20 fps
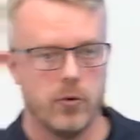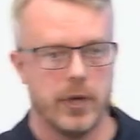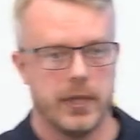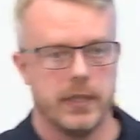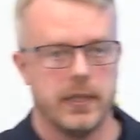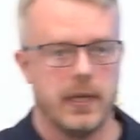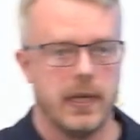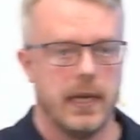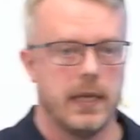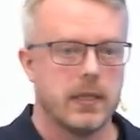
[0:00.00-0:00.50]

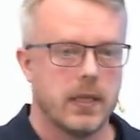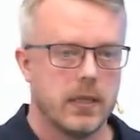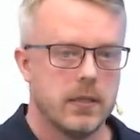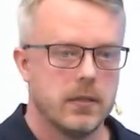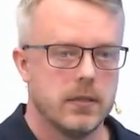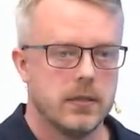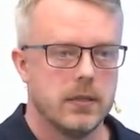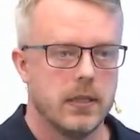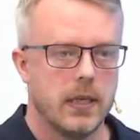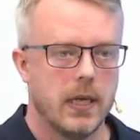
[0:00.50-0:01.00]
the data.
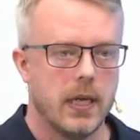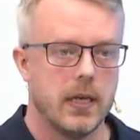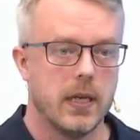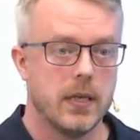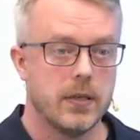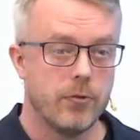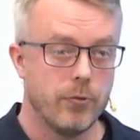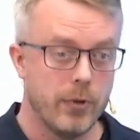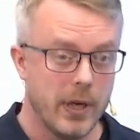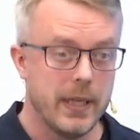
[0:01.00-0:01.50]
And
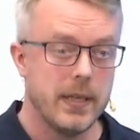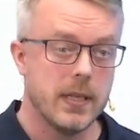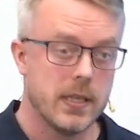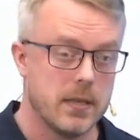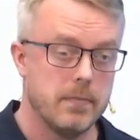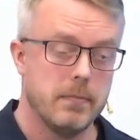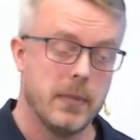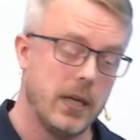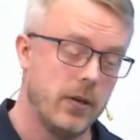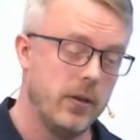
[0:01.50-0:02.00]
it really
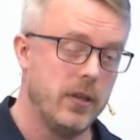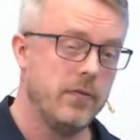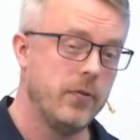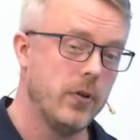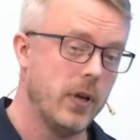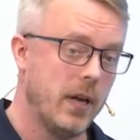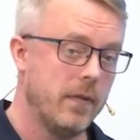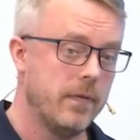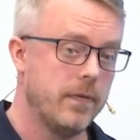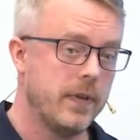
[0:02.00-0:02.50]
doesn't matter if
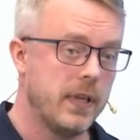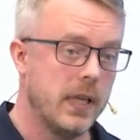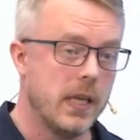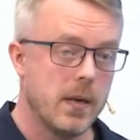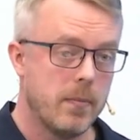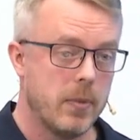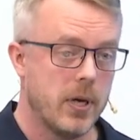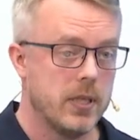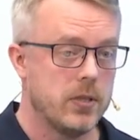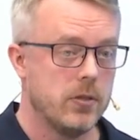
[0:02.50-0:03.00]
you have
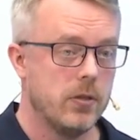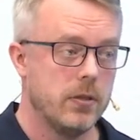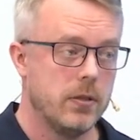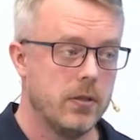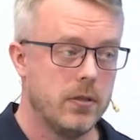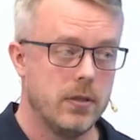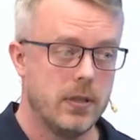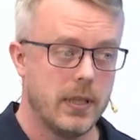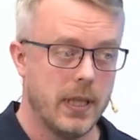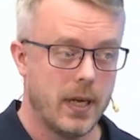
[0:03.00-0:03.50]
gigabytes or
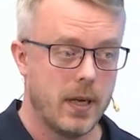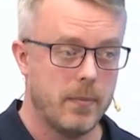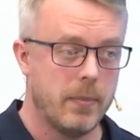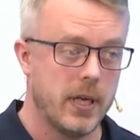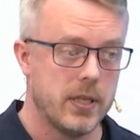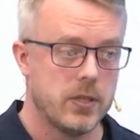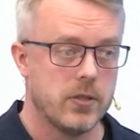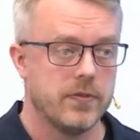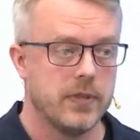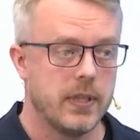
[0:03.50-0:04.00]

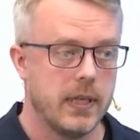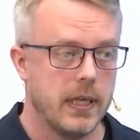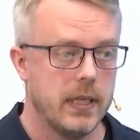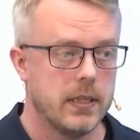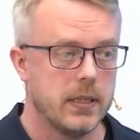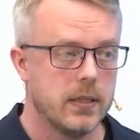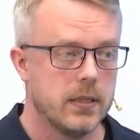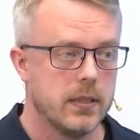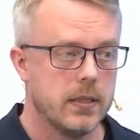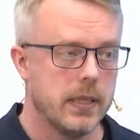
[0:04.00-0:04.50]
terabytes of the
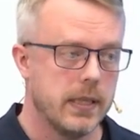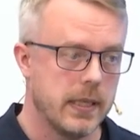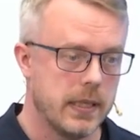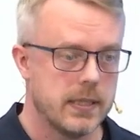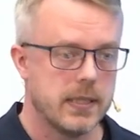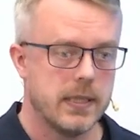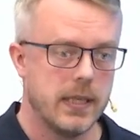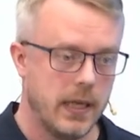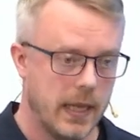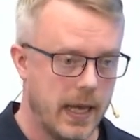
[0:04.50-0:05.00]
data. You can
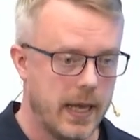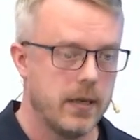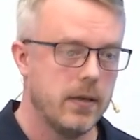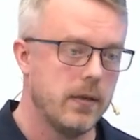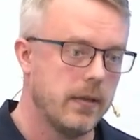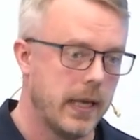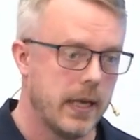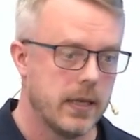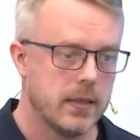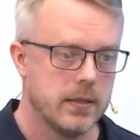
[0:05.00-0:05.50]
still
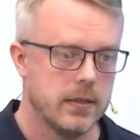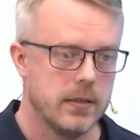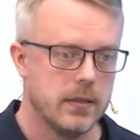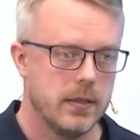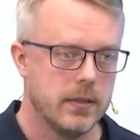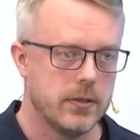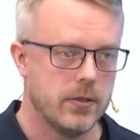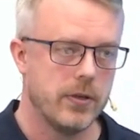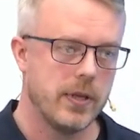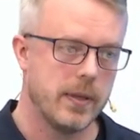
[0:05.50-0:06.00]
handle that.
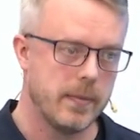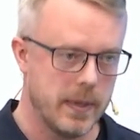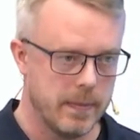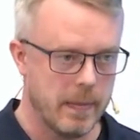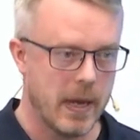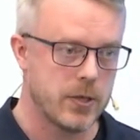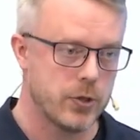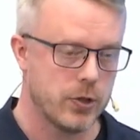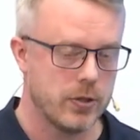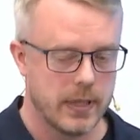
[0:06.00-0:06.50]
So you can
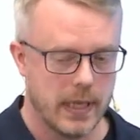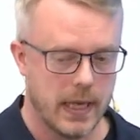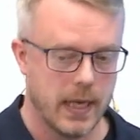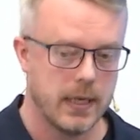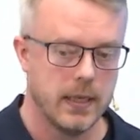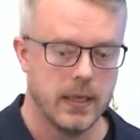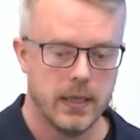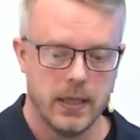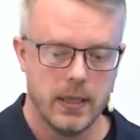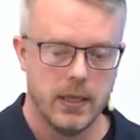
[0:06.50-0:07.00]
imagine that
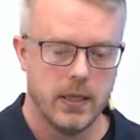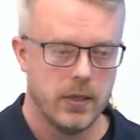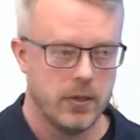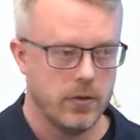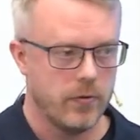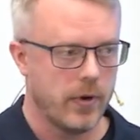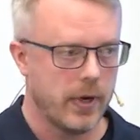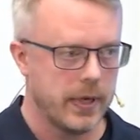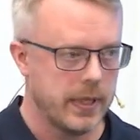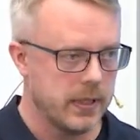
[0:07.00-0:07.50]

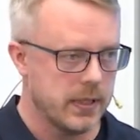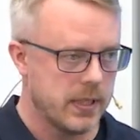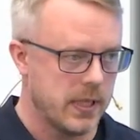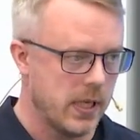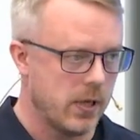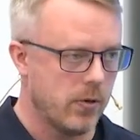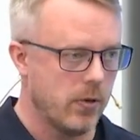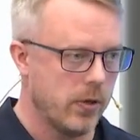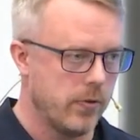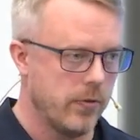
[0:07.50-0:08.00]
you're running
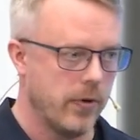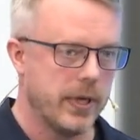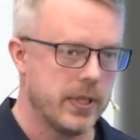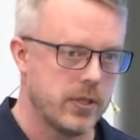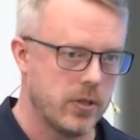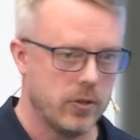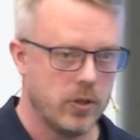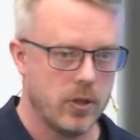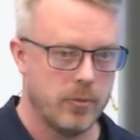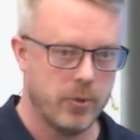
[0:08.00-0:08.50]
SQL
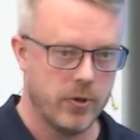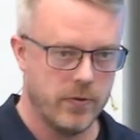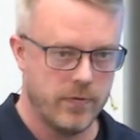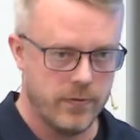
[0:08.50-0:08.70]
queries on top of